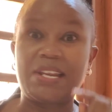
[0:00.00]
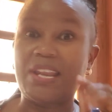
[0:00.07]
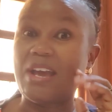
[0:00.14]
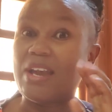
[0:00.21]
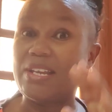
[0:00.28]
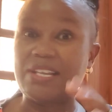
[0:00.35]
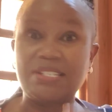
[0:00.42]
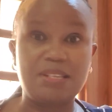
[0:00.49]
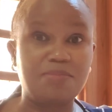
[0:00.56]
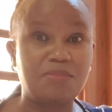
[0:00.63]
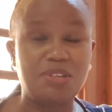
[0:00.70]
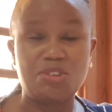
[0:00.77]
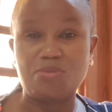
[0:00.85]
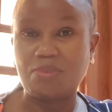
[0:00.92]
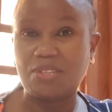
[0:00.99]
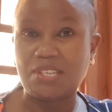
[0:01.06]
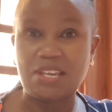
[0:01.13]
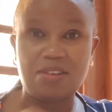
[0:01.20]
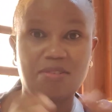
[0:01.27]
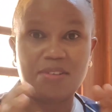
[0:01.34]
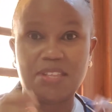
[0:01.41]
Now, it doesn't mean you'll be
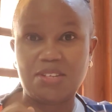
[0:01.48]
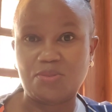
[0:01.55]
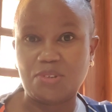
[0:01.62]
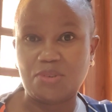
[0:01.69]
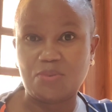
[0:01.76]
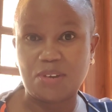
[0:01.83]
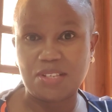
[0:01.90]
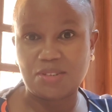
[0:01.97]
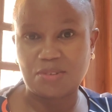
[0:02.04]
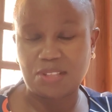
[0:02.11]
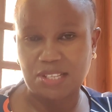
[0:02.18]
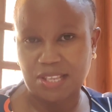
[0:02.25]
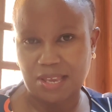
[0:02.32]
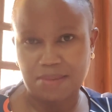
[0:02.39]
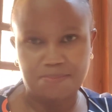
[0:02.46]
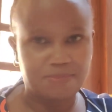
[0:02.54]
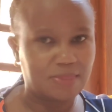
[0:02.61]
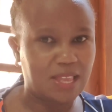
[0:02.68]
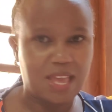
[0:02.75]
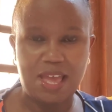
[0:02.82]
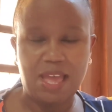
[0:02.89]
saying all the sweet words all the time.
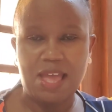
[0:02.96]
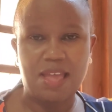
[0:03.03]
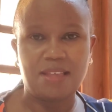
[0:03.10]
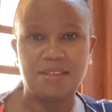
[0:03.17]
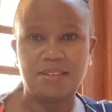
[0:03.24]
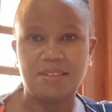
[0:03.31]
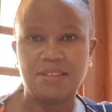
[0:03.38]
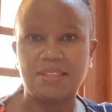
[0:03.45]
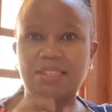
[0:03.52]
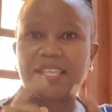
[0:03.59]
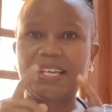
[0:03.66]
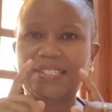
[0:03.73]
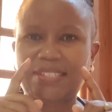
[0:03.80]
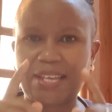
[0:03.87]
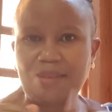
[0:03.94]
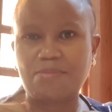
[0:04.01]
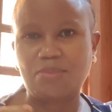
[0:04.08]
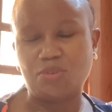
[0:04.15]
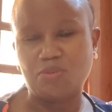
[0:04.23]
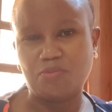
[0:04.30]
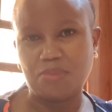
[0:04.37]
There are
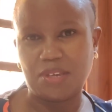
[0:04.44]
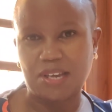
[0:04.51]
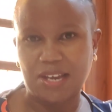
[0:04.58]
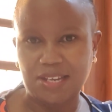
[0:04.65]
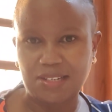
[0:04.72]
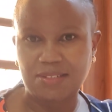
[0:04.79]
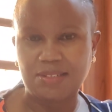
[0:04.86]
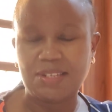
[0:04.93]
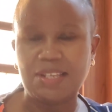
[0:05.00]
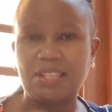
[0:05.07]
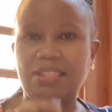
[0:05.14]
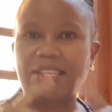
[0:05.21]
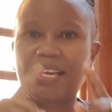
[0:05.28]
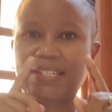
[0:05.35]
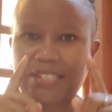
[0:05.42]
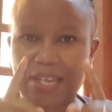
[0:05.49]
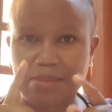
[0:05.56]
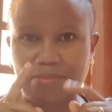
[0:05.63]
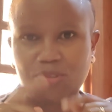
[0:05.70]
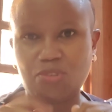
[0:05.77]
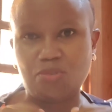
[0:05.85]
times you'll be hurt. There are
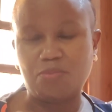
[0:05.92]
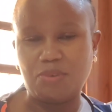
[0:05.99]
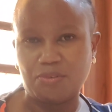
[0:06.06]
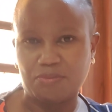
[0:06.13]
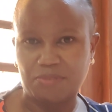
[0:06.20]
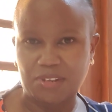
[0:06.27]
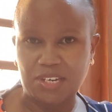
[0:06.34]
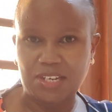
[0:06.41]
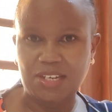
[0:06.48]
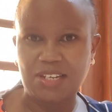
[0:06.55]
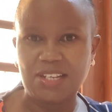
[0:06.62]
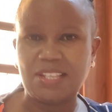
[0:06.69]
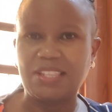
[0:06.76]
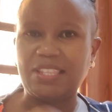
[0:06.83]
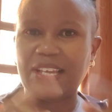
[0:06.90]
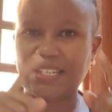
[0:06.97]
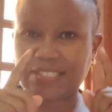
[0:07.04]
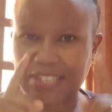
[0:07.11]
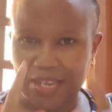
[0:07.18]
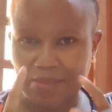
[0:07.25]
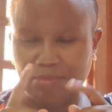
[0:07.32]
times you'll be offended. There
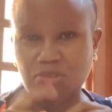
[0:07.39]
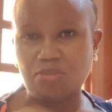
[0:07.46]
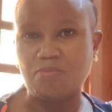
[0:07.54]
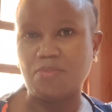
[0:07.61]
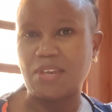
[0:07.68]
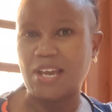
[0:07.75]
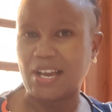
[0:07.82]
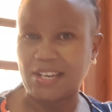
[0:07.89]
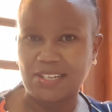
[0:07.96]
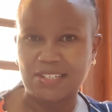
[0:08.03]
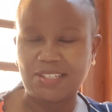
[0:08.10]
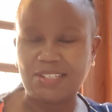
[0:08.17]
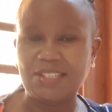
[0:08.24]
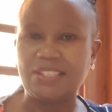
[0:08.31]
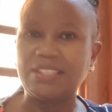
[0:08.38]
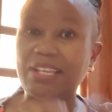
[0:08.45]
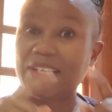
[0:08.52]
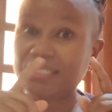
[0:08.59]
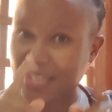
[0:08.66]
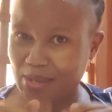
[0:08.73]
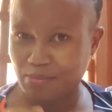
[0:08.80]
are times you'll be angry.
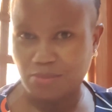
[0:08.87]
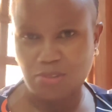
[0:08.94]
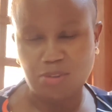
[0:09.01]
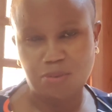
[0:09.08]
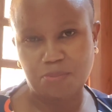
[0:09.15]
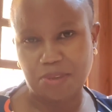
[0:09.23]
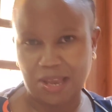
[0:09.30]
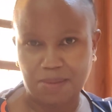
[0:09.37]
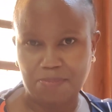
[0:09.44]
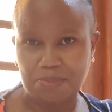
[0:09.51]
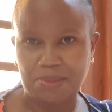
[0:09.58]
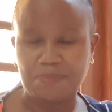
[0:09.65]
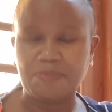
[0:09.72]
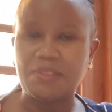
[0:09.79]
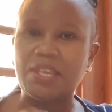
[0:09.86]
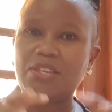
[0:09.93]
There are times you'll be happy.